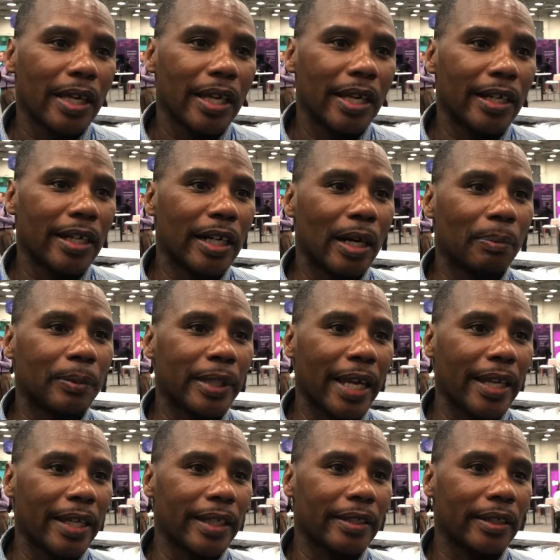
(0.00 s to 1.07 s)
it
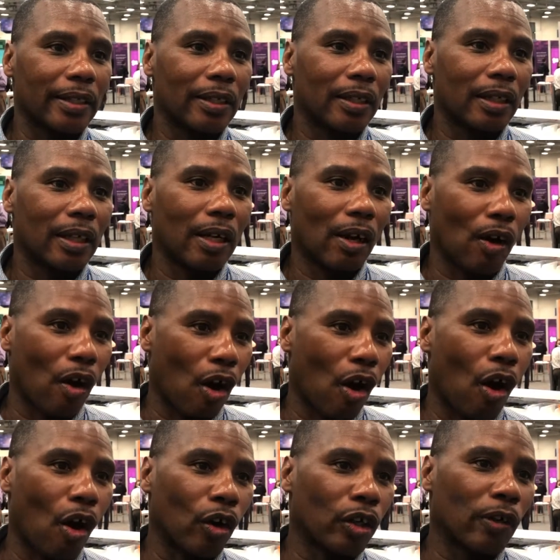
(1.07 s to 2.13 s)
updated
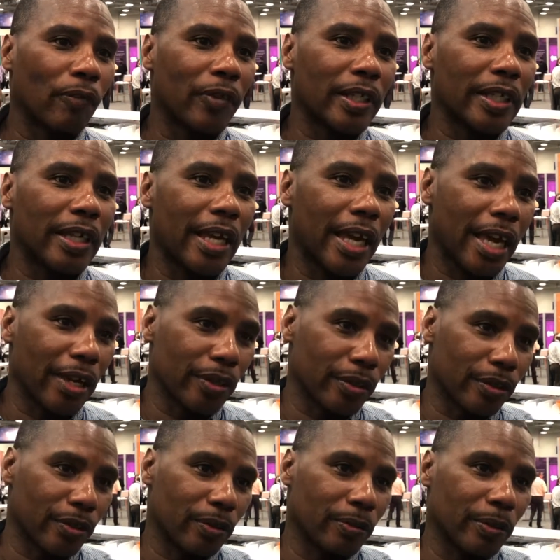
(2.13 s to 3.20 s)
all of the
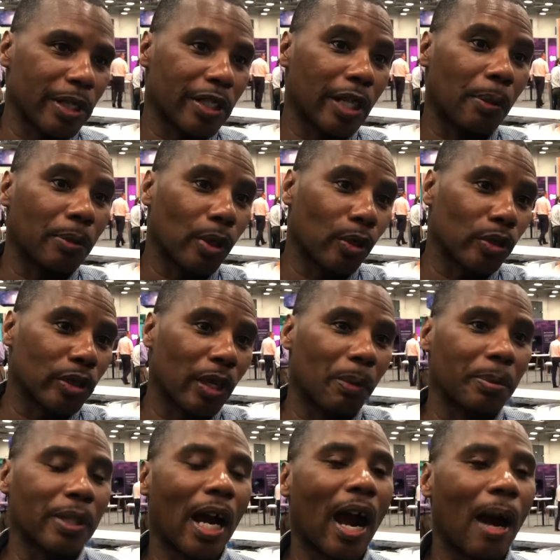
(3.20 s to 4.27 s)
headers, the subtotals
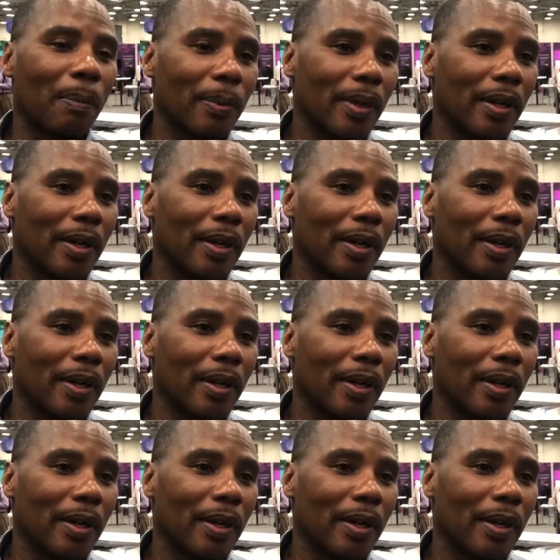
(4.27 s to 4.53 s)
up top,